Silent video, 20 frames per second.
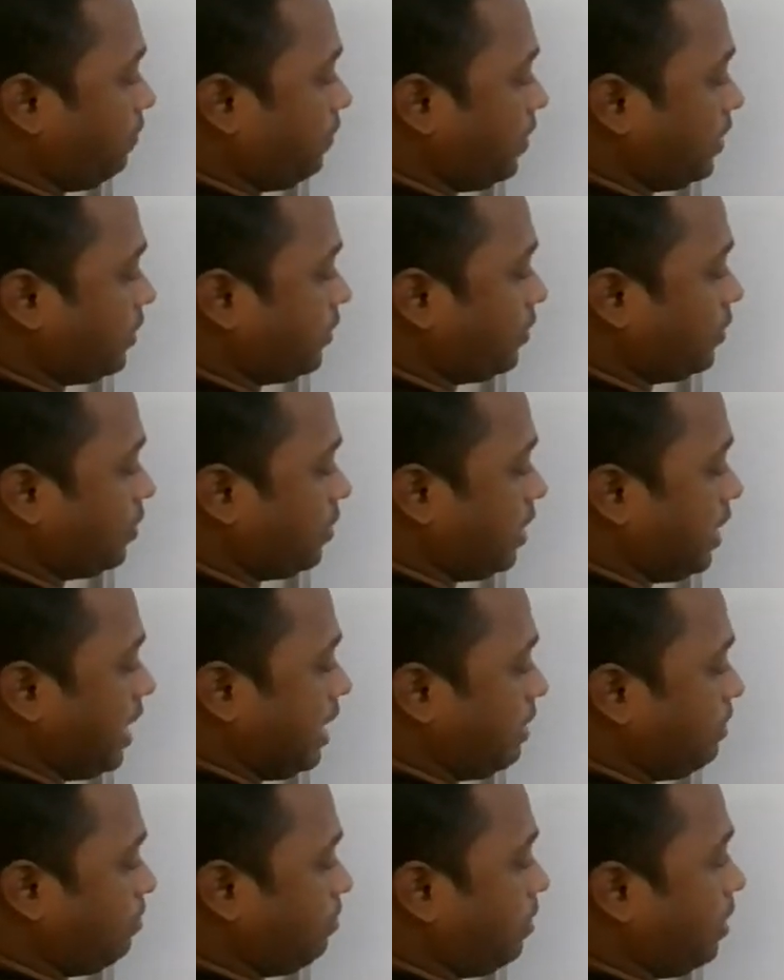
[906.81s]
First,
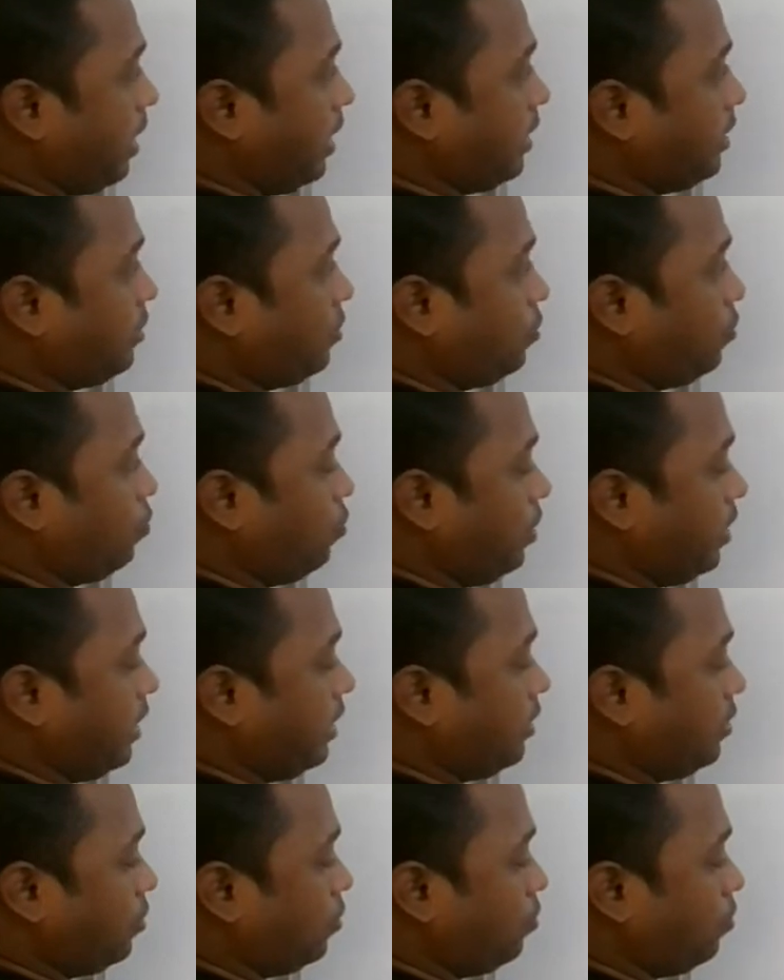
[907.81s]
n by 2
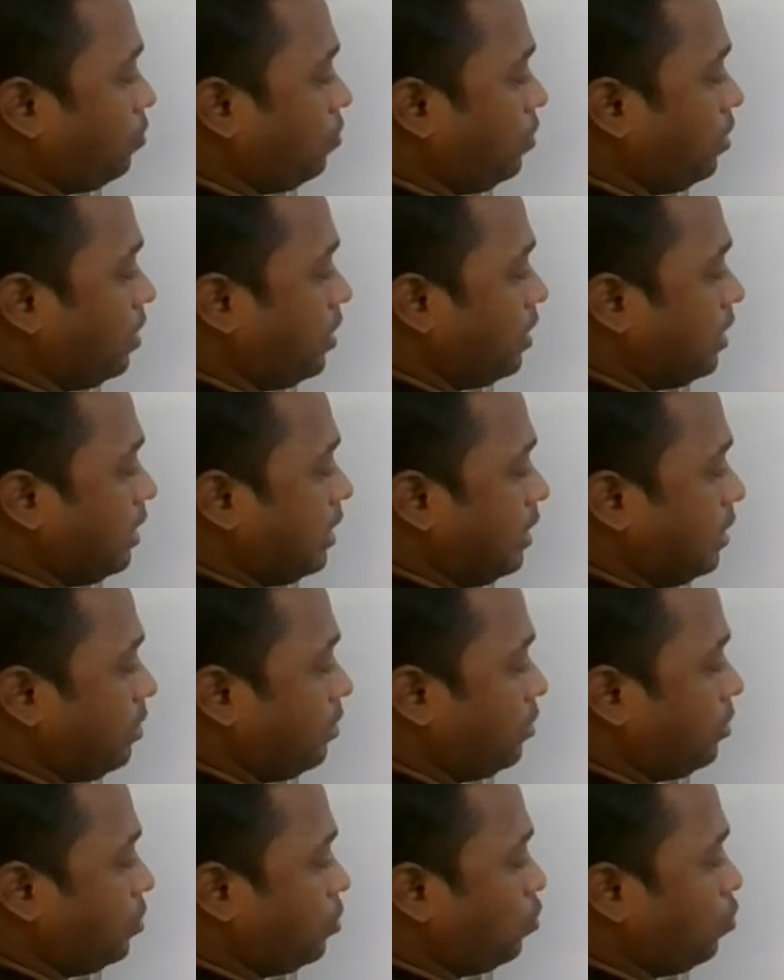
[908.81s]
into
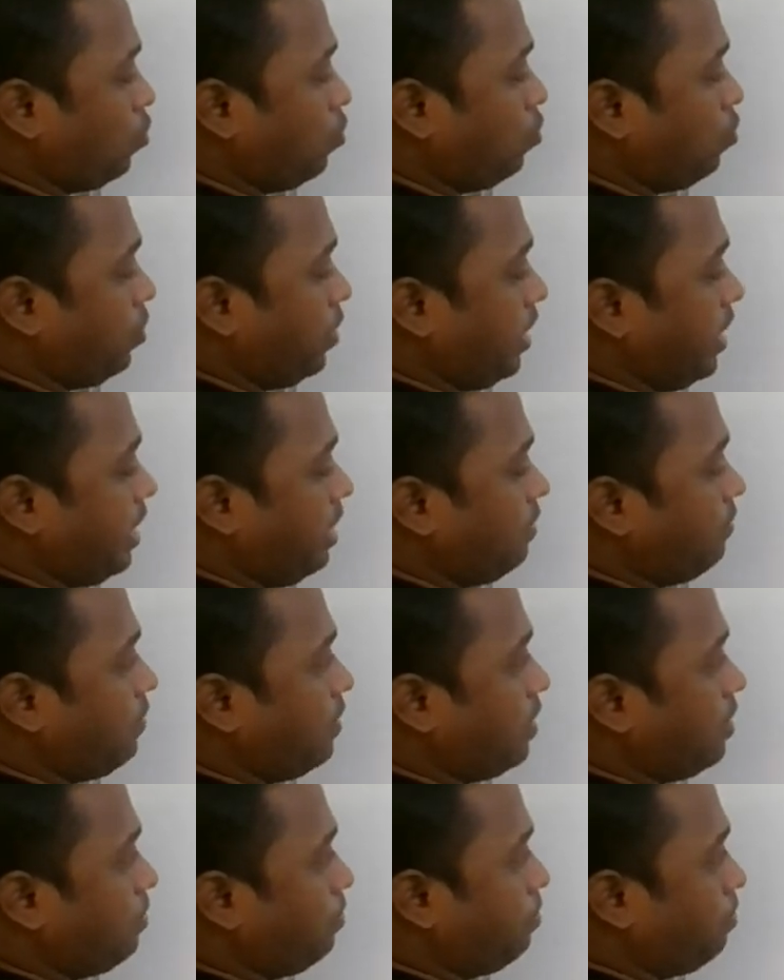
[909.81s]

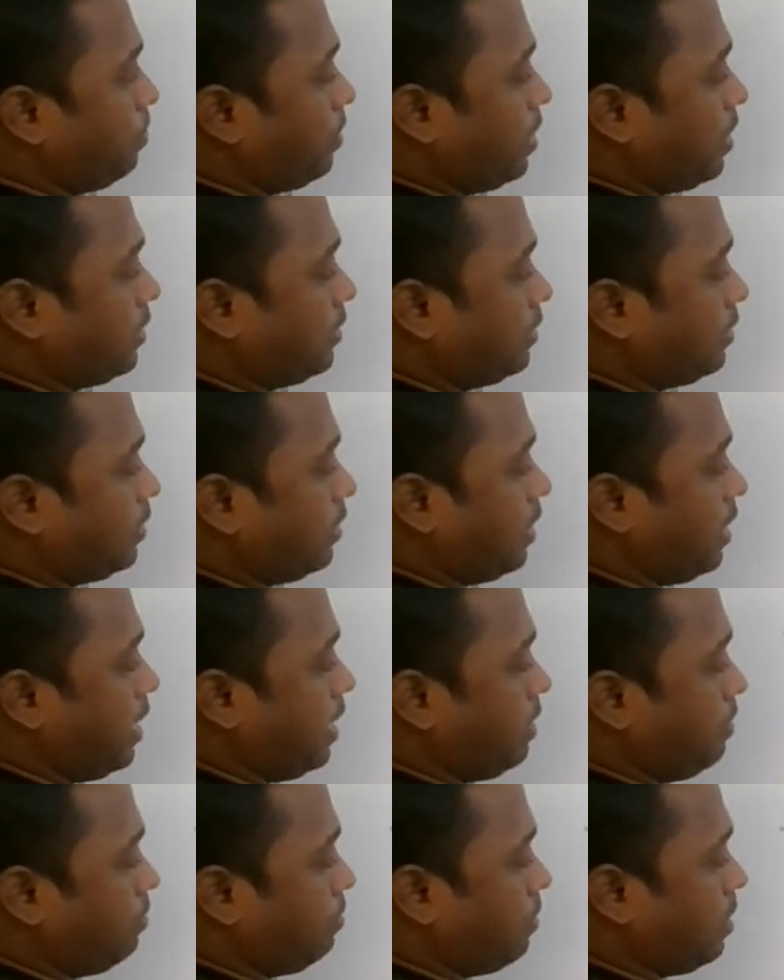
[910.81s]
2a1 plus
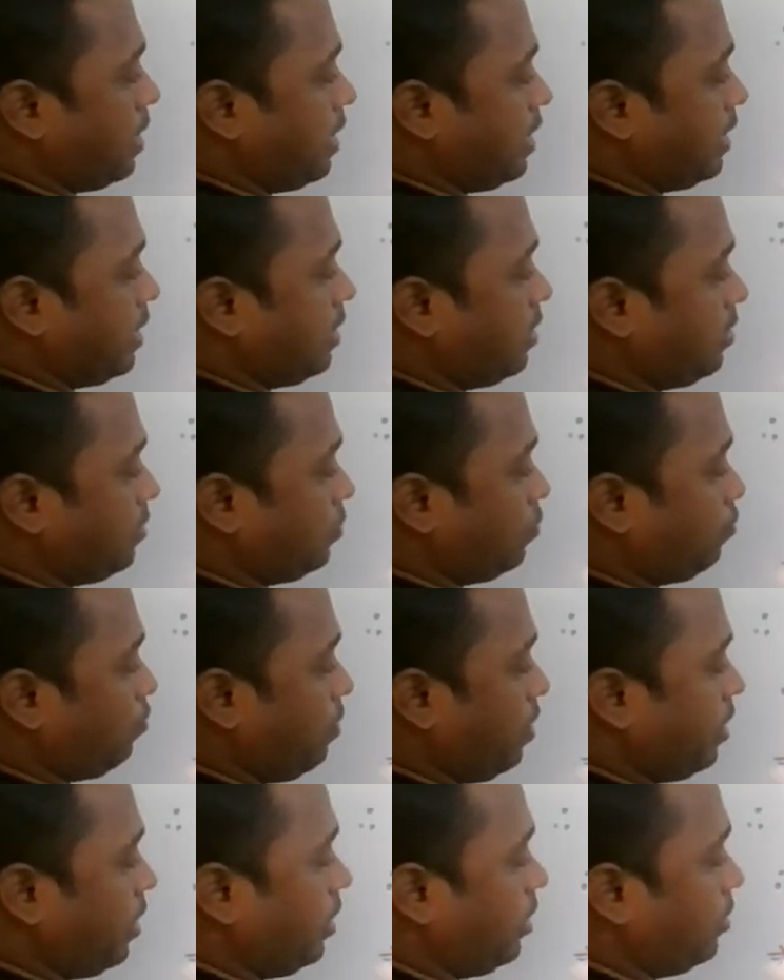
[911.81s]
n minus
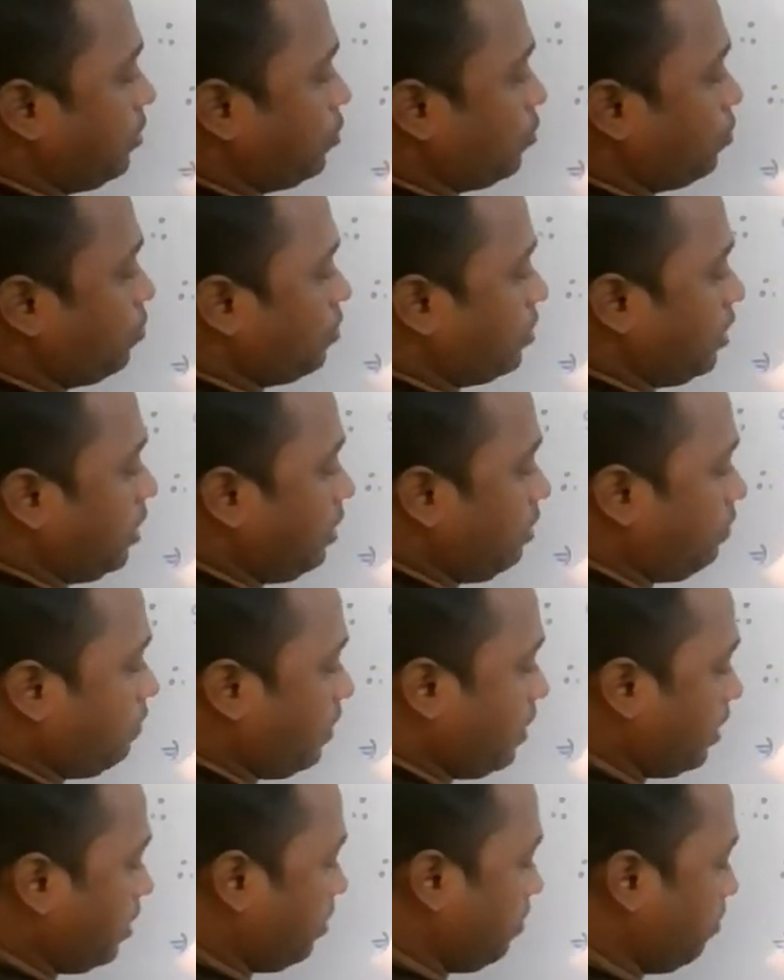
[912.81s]
1 into
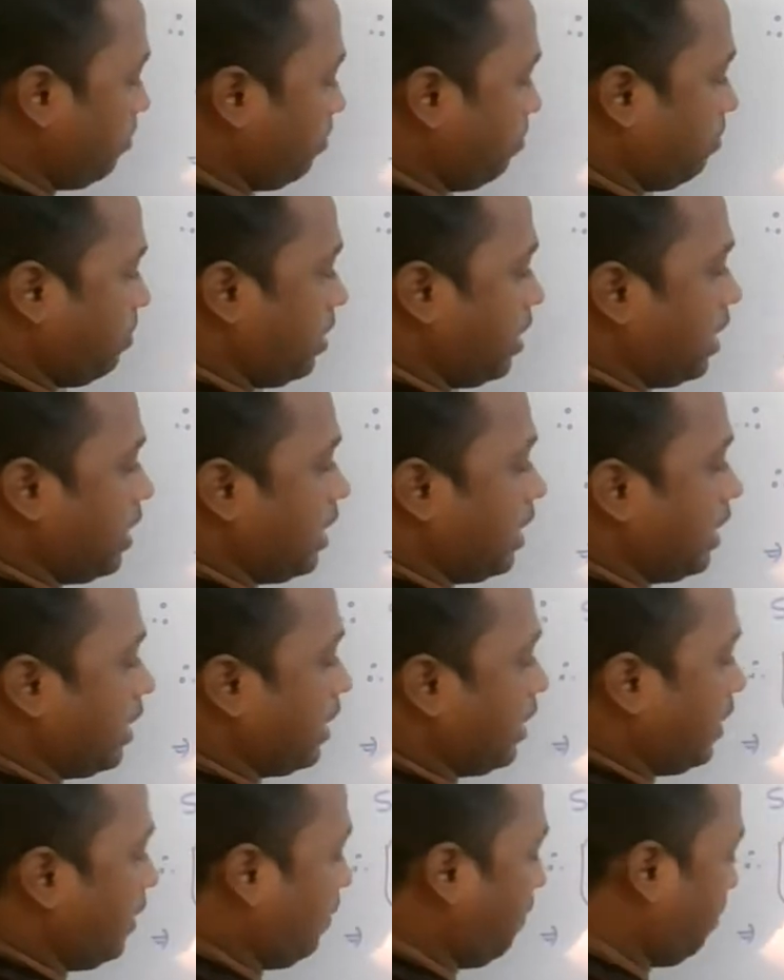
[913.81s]
d1
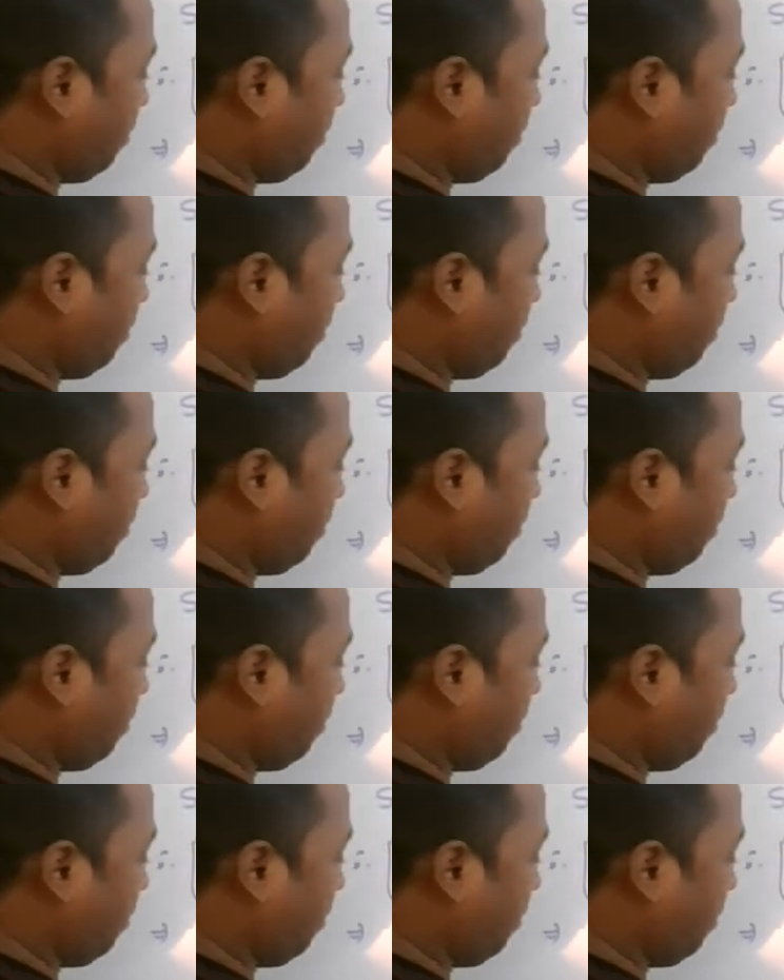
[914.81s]
by